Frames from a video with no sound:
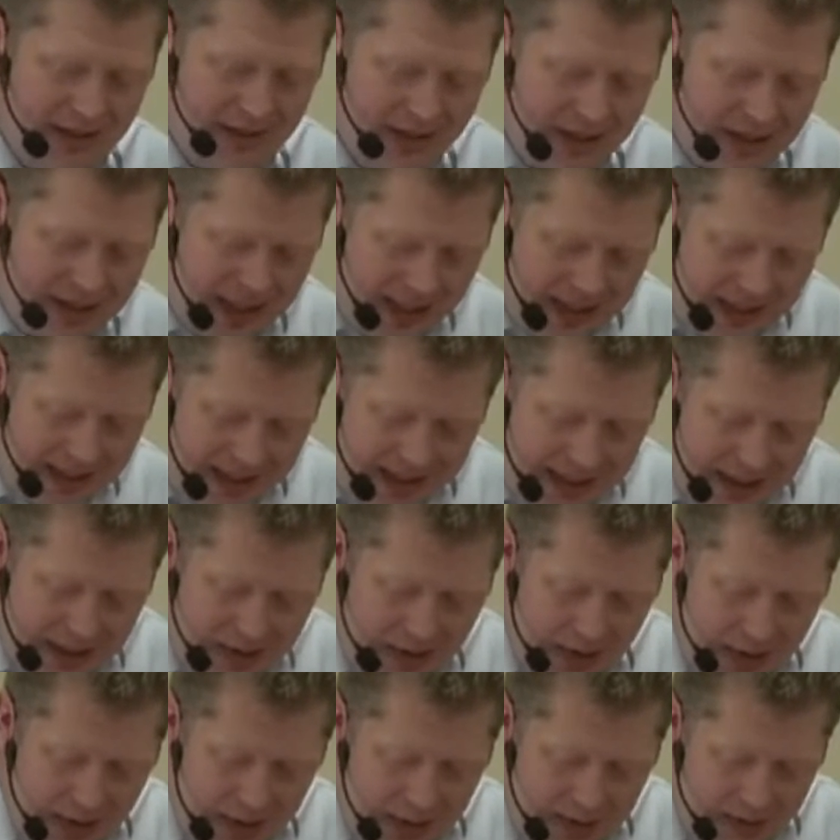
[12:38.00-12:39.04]
Verse 18, a
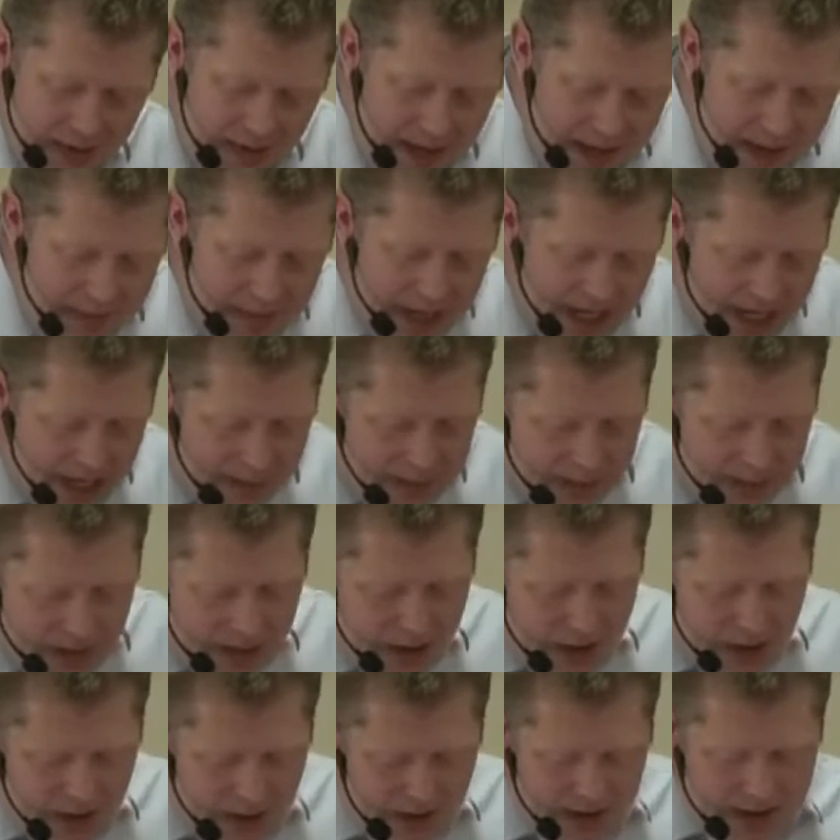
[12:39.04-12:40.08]
group of
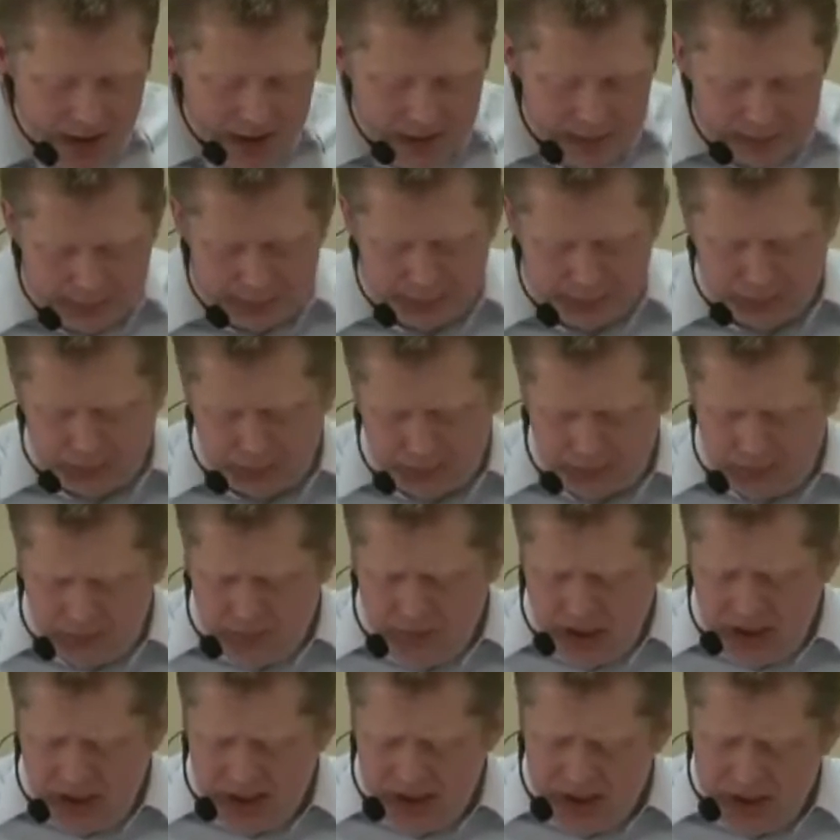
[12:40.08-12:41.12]
Epicurean
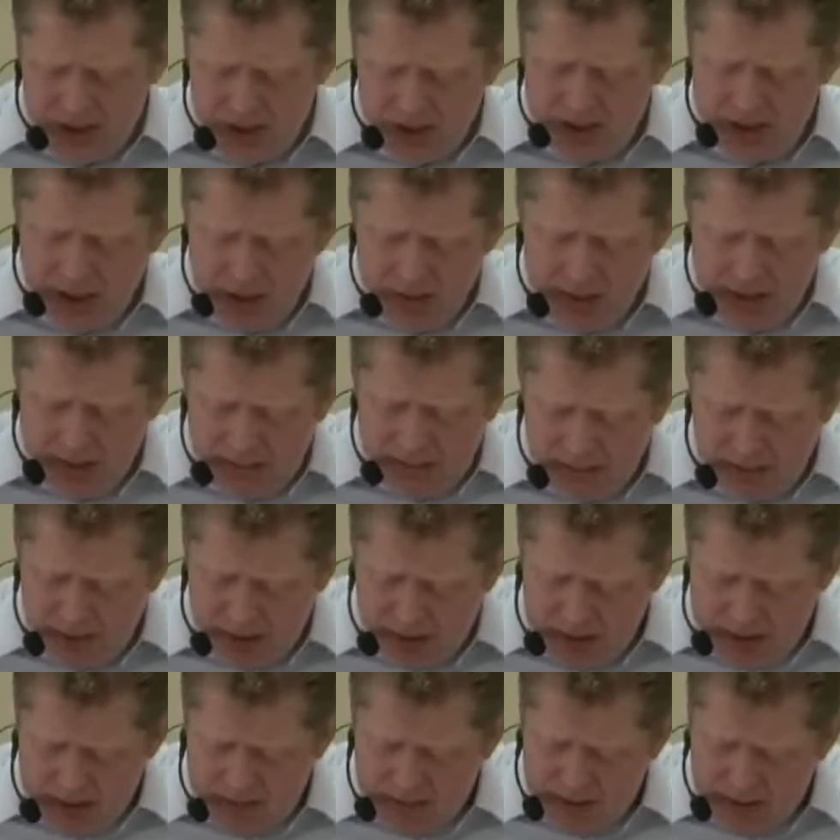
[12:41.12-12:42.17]
and Stoic
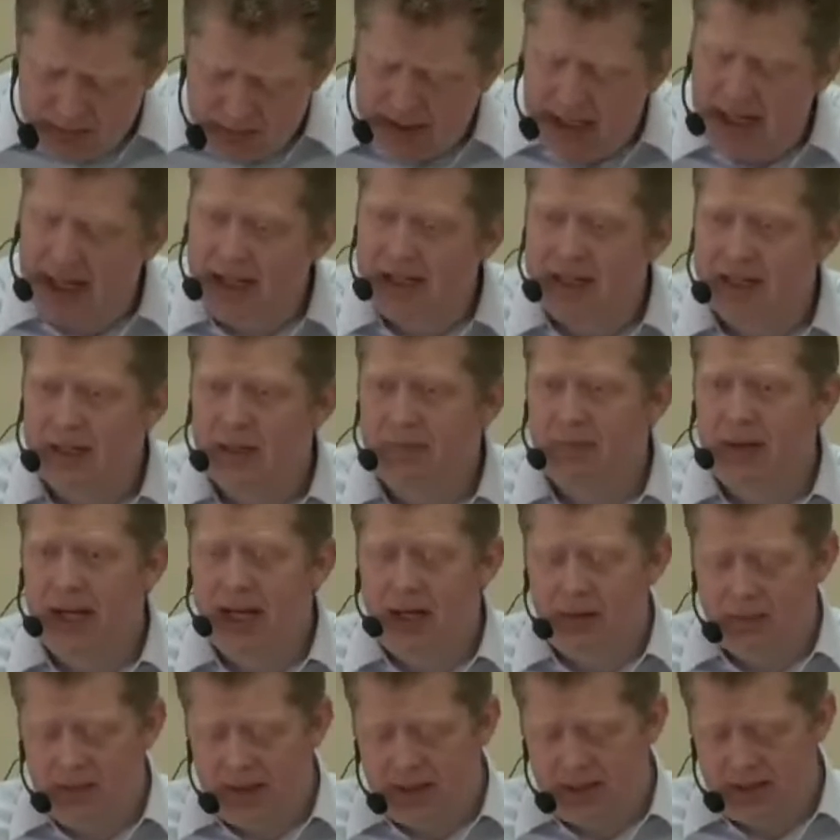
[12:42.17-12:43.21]
philosophers began to
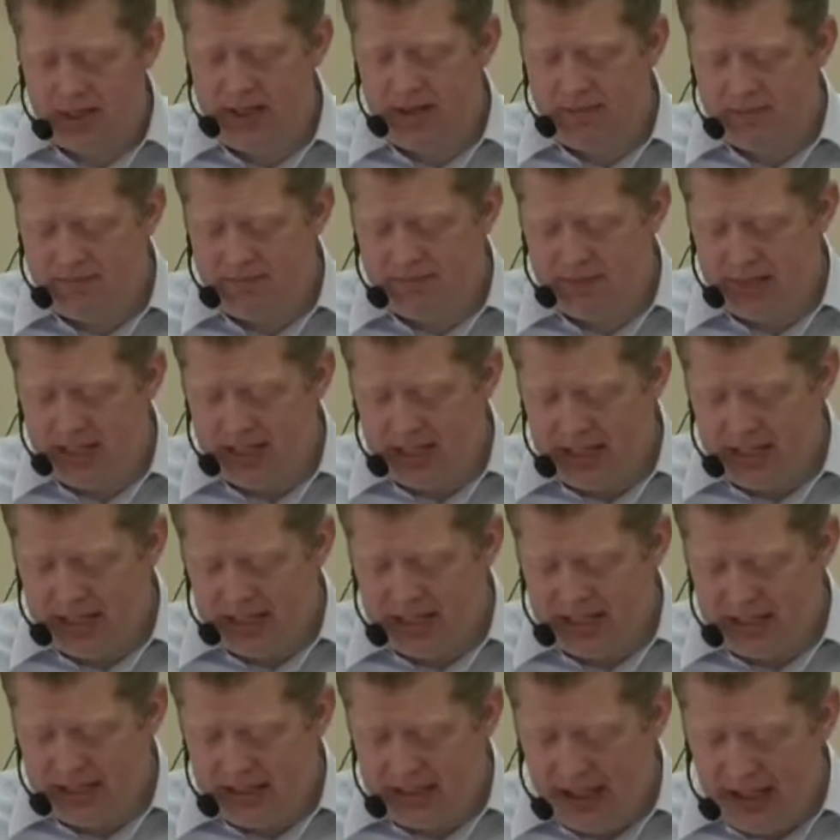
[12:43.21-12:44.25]
debate with him.
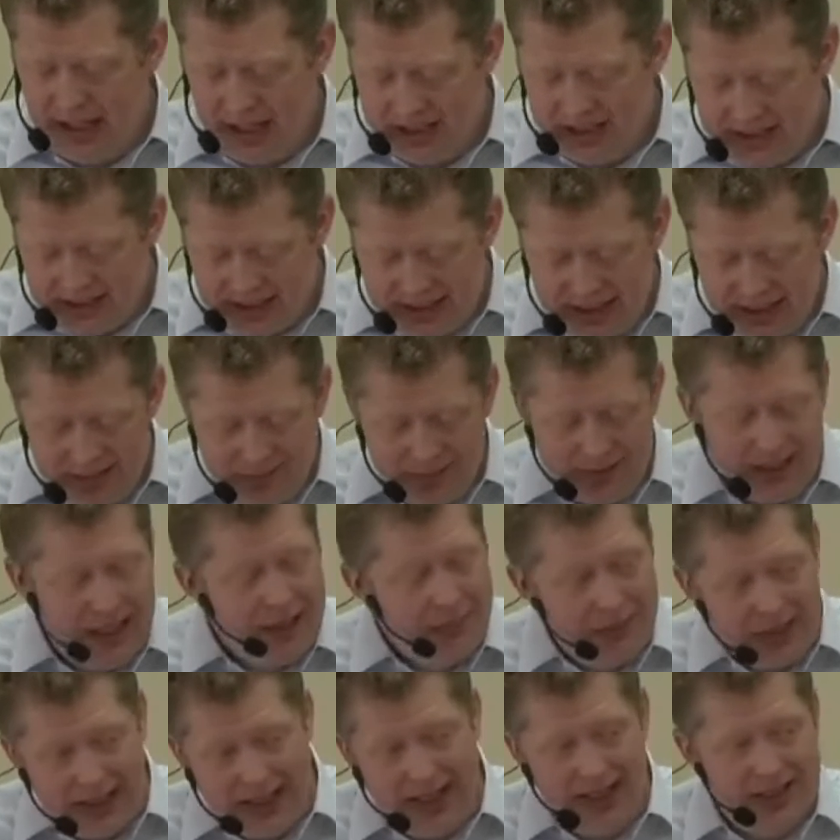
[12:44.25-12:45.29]
And it seems
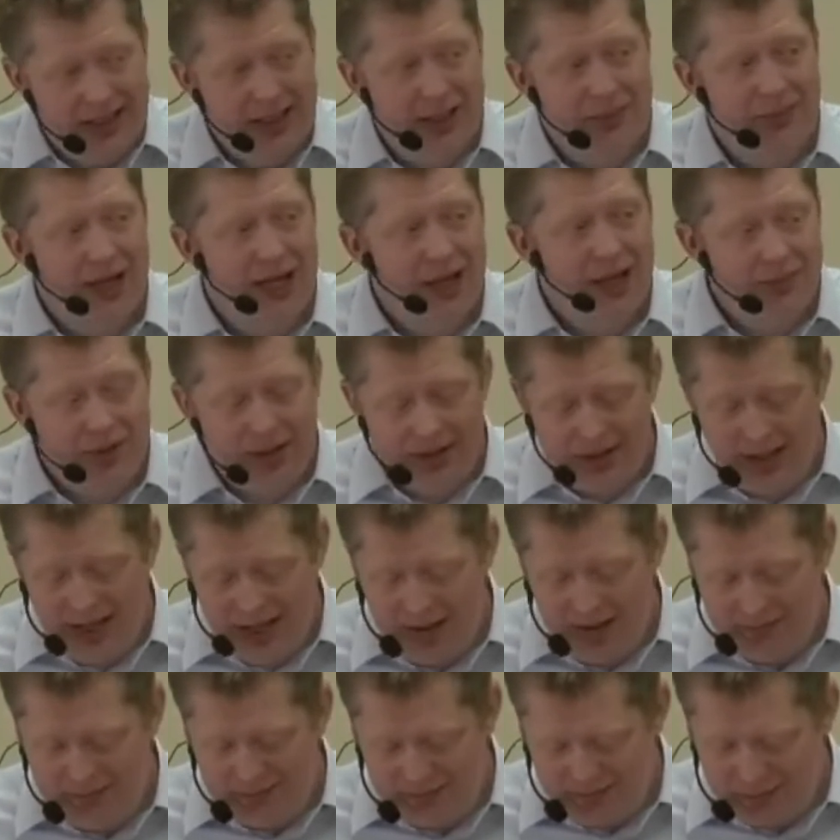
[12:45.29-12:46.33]
he began to debate with
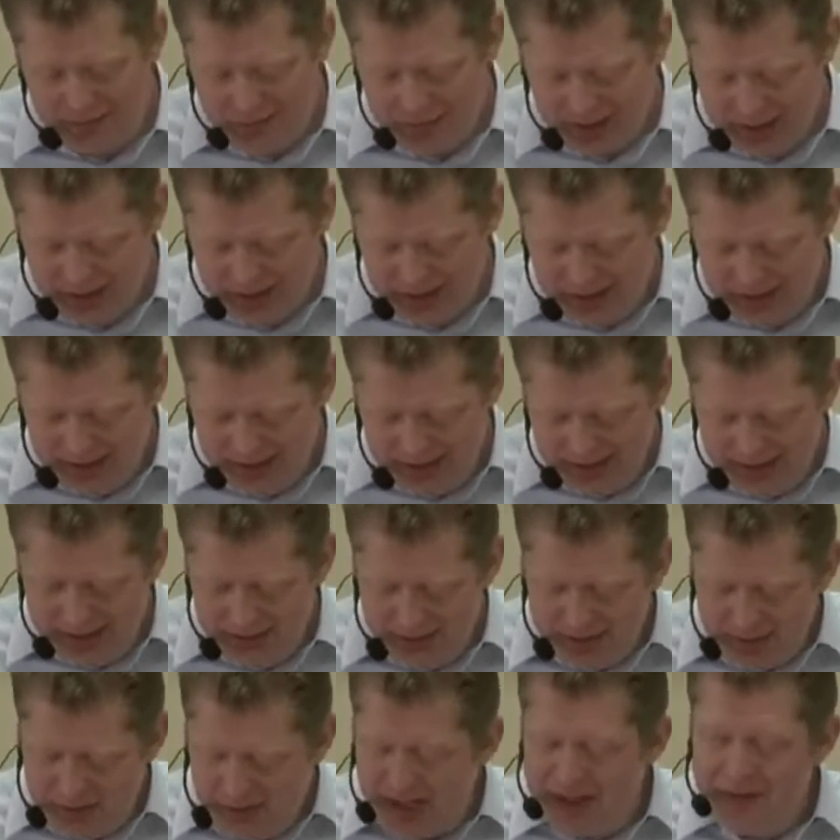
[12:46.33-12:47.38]
them. He
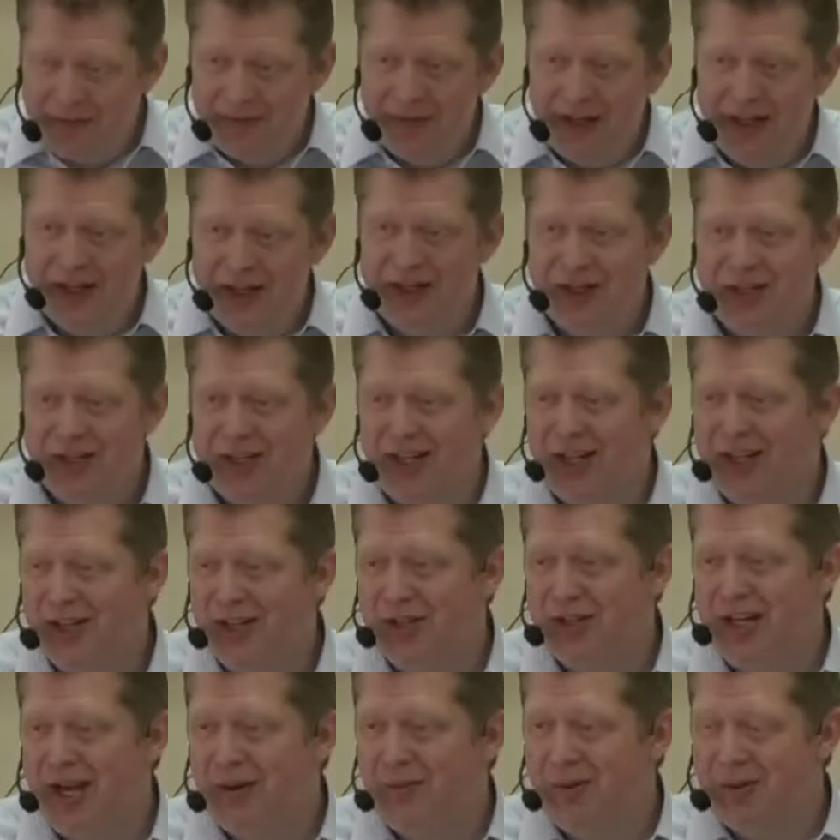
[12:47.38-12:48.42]
was quite a versatile
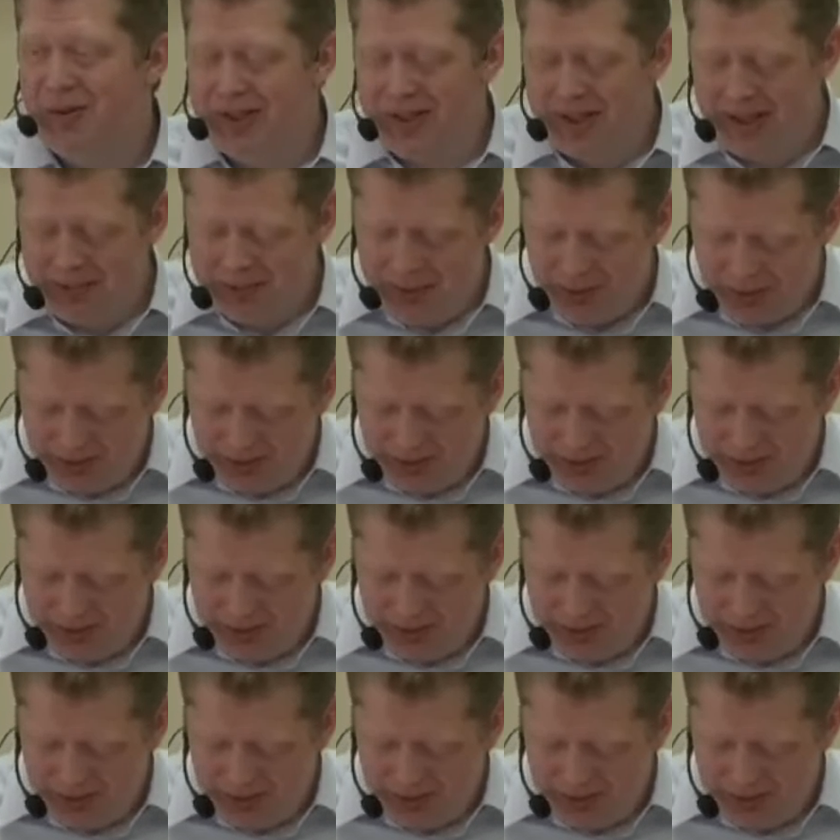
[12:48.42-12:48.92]
chap, wasn't he,